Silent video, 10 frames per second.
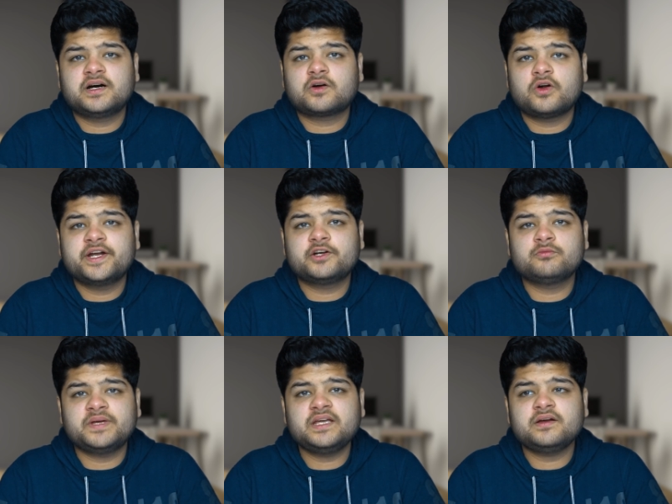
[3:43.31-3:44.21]
according
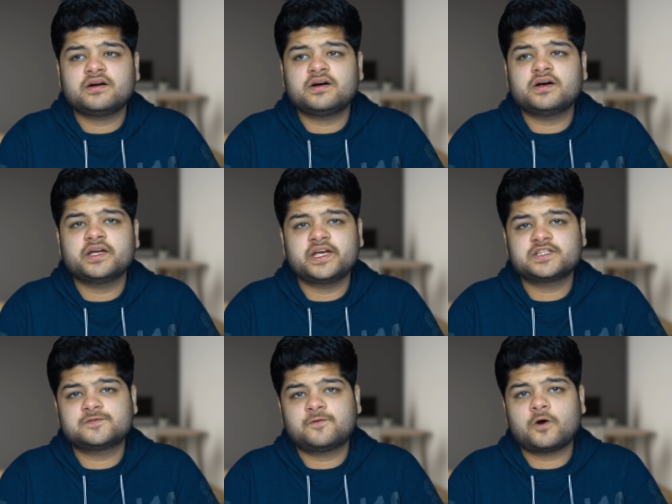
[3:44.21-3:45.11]
to me
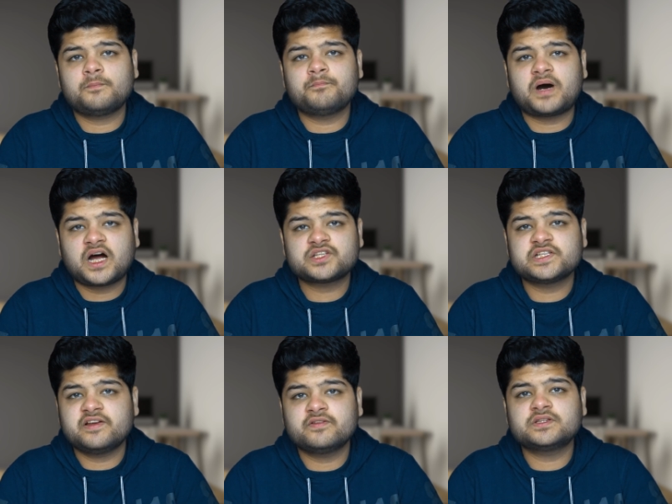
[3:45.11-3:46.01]
is from March
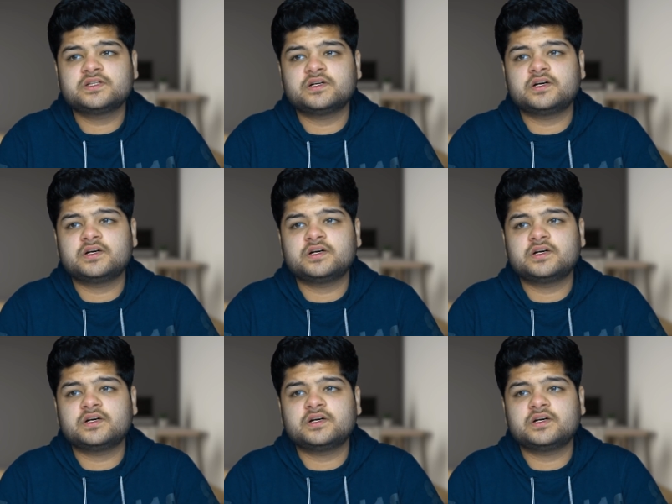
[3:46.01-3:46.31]
11th